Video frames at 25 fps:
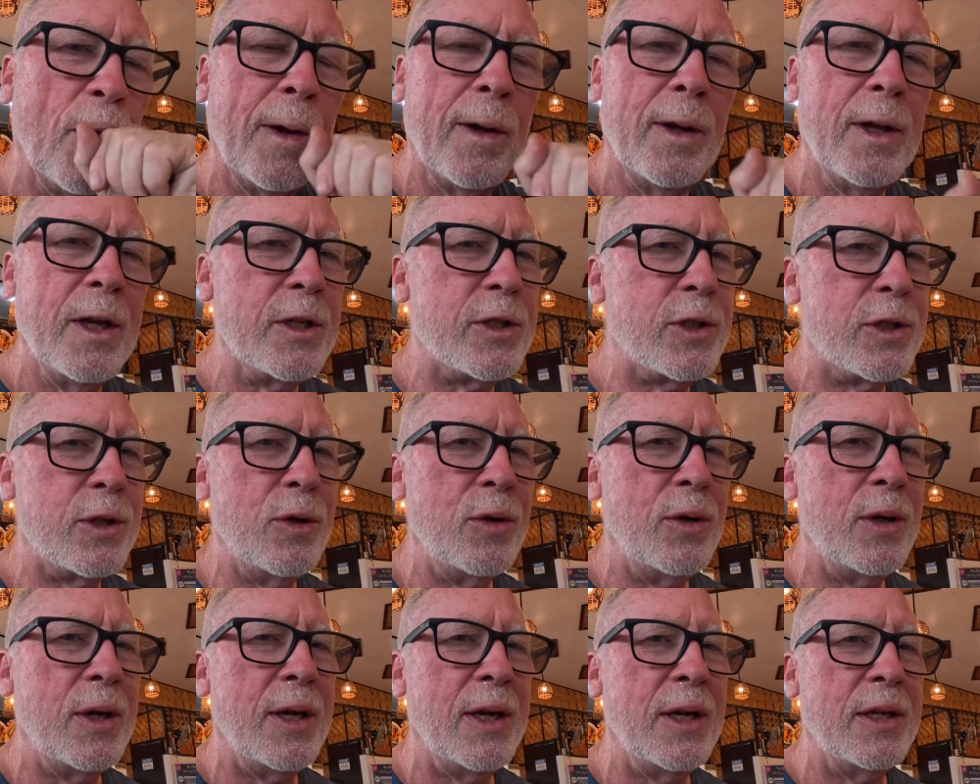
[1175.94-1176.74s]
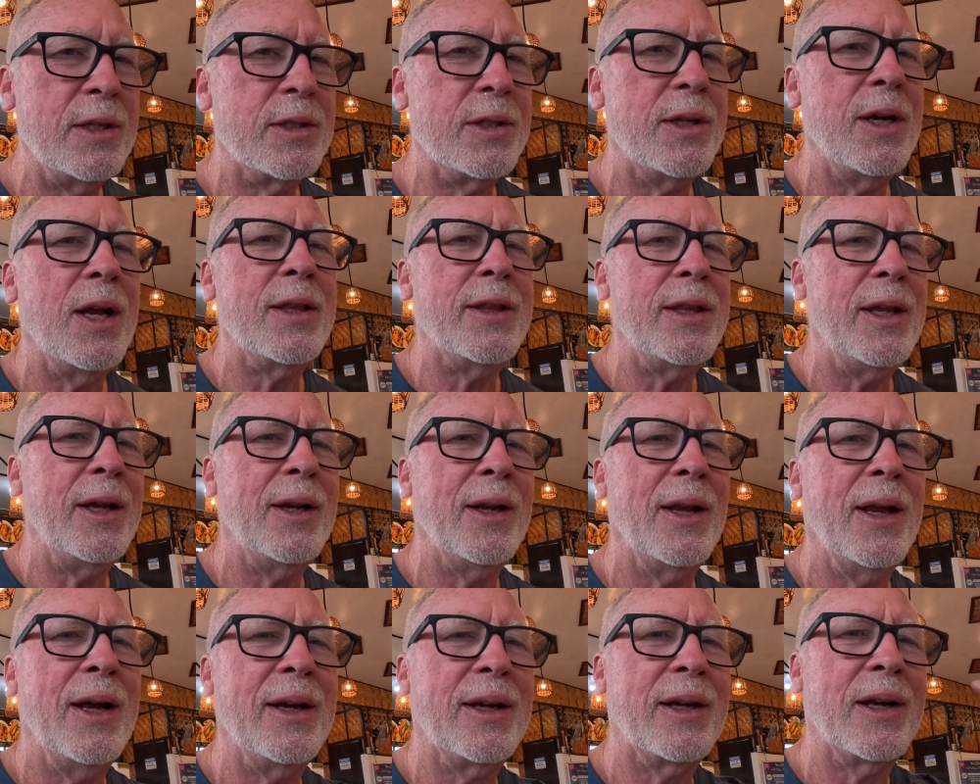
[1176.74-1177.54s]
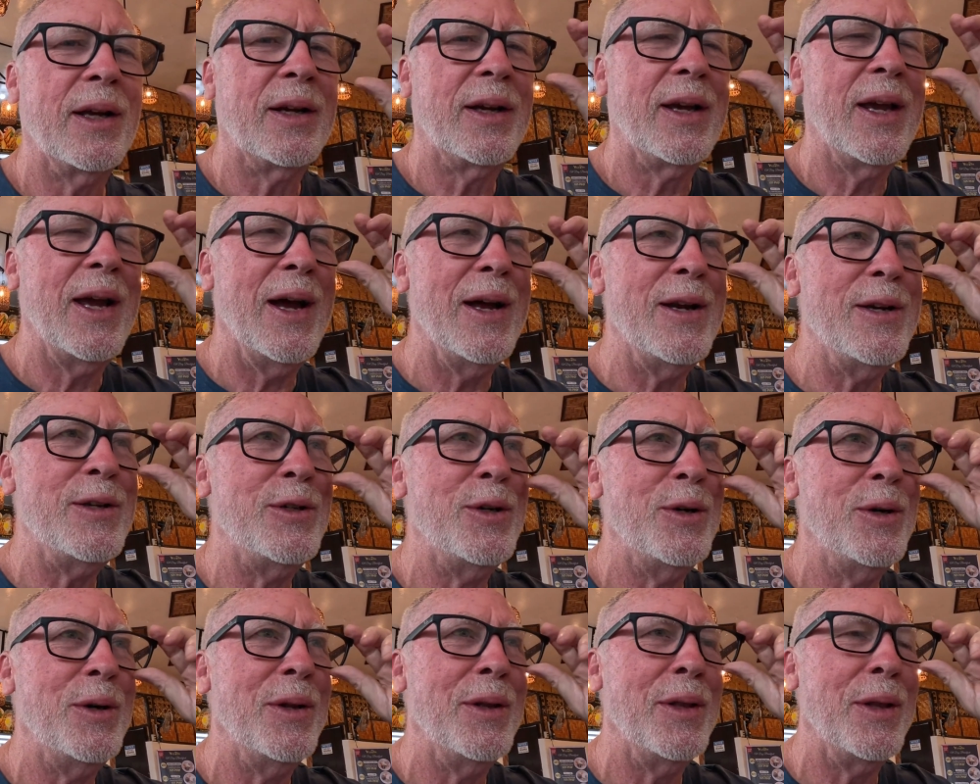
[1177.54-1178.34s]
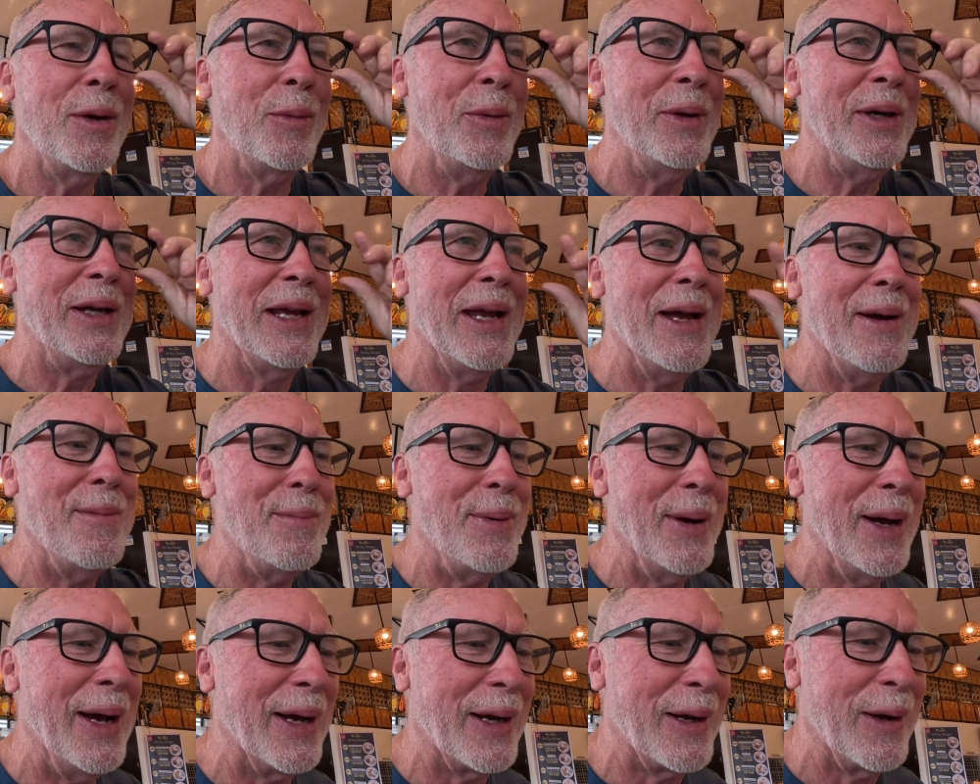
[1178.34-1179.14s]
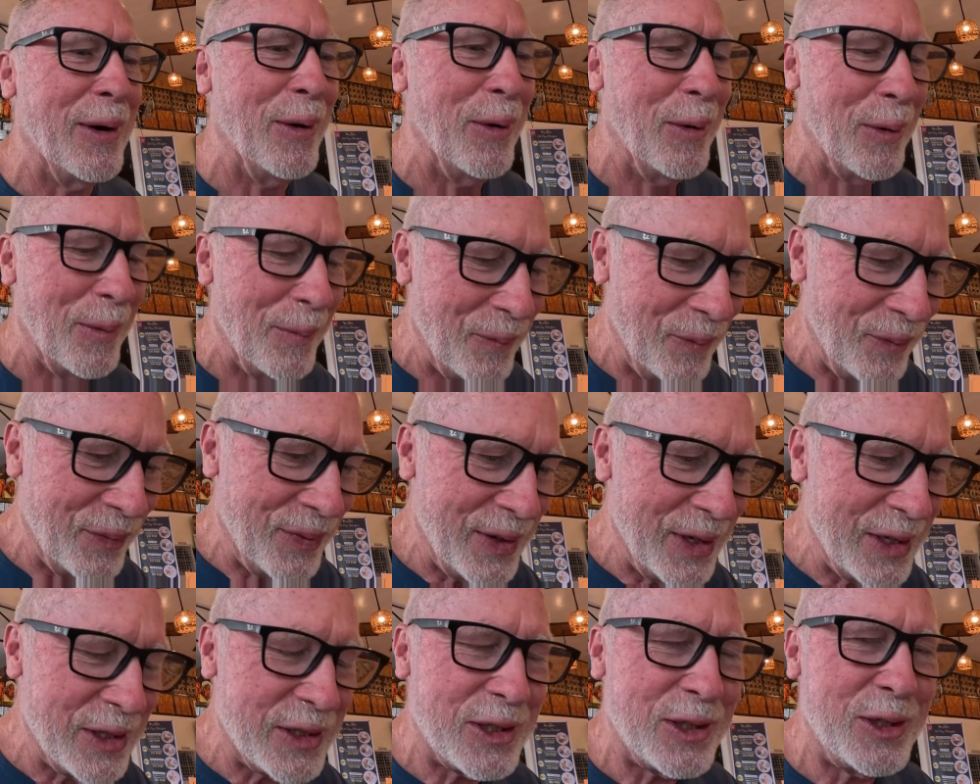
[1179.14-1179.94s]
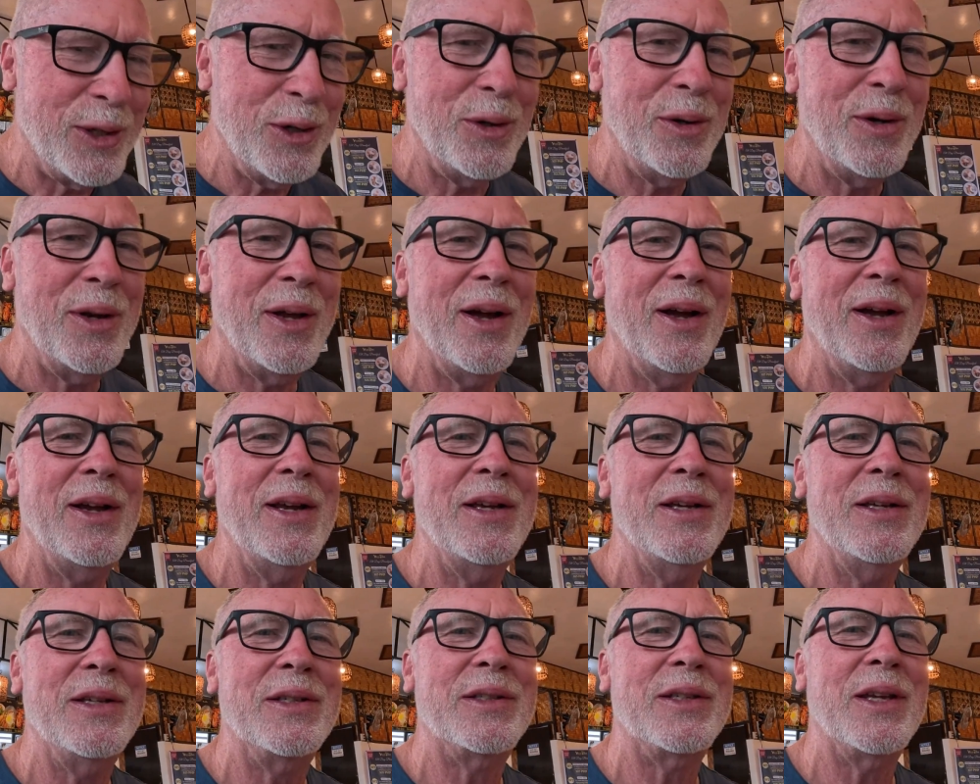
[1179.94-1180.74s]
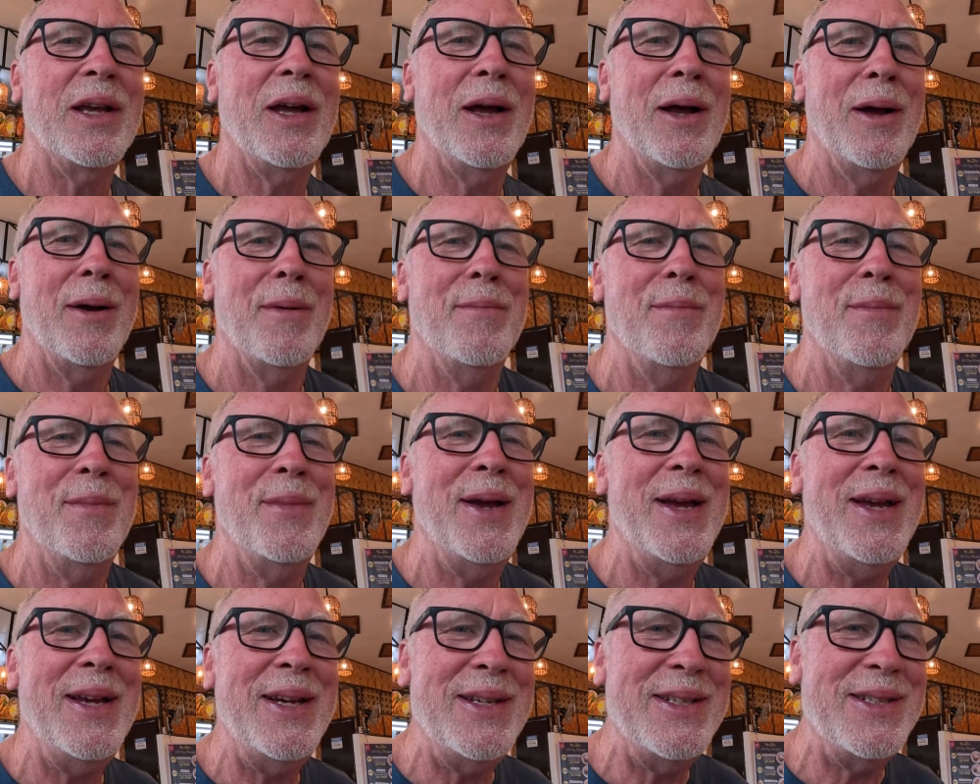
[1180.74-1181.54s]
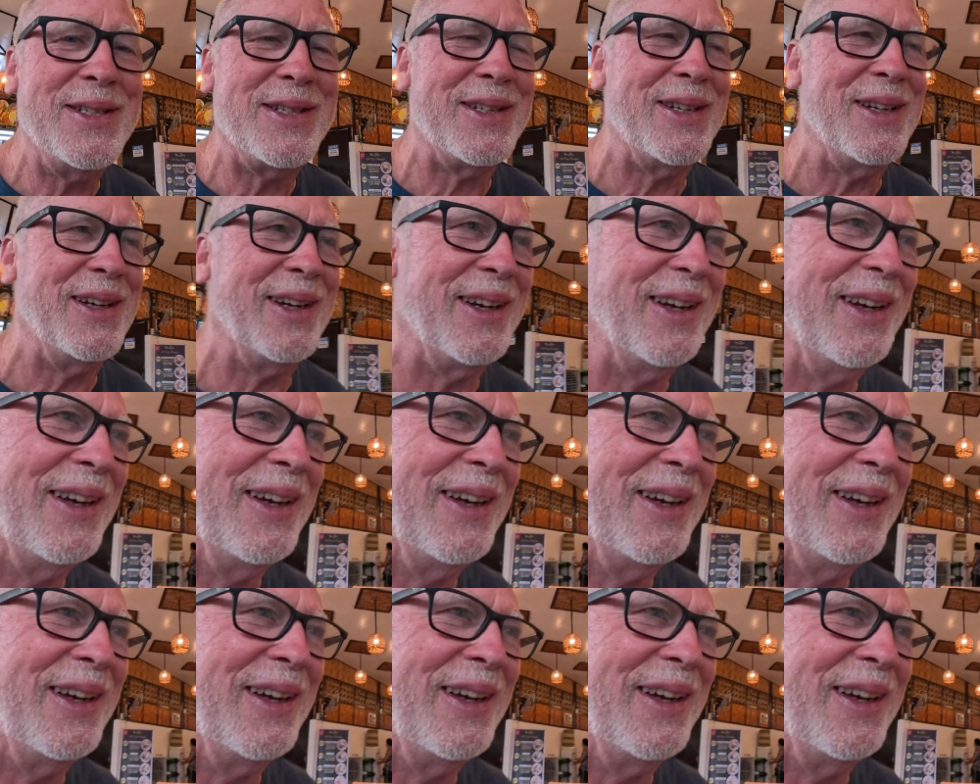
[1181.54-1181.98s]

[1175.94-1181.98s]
This tuna is nothing like canned tuna that we get back home. This tuna is amazing.